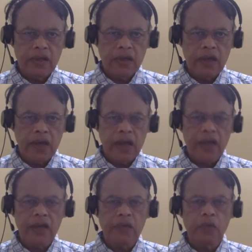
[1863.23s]
and
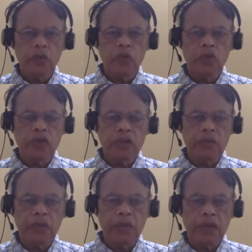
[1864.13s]
it moves
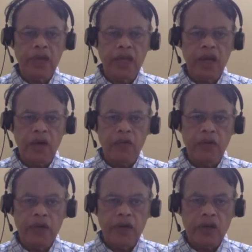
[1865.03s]
at the beginning of
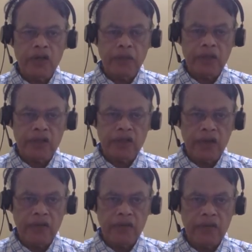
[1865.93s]
respiration
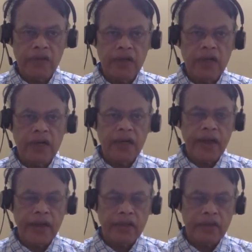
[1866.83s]
itself.
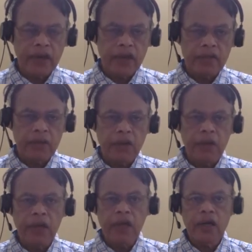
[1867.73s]
Direction of enlargement will
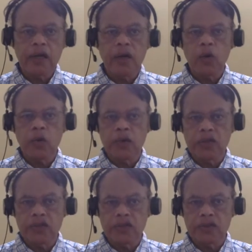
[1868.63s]
be
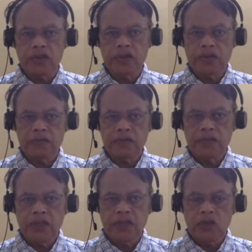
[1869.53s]
downwards.
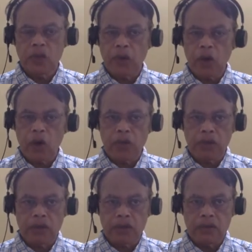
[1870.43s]
It is not
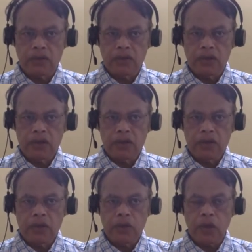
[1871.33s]
ballotable.
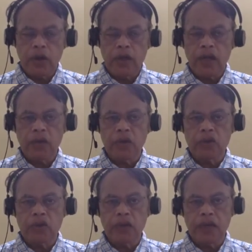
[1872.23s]
You cannot get above the
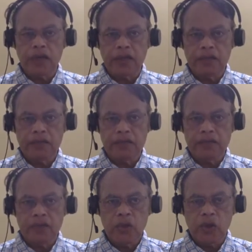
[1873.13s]
swelling.
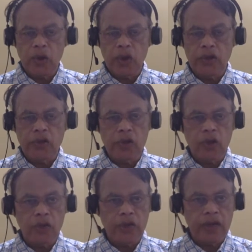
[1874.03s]
You cannot insert your
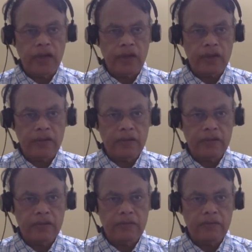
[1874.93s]
finger.
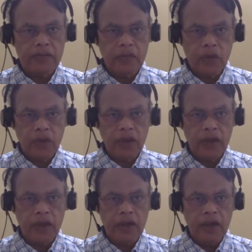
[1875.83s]
Okay,
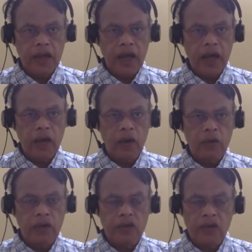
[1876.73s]
and
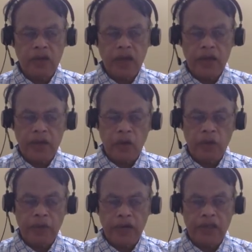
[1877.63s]
on
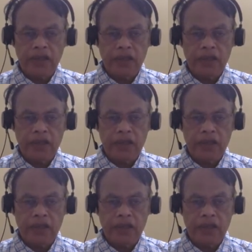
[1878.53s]
percussion,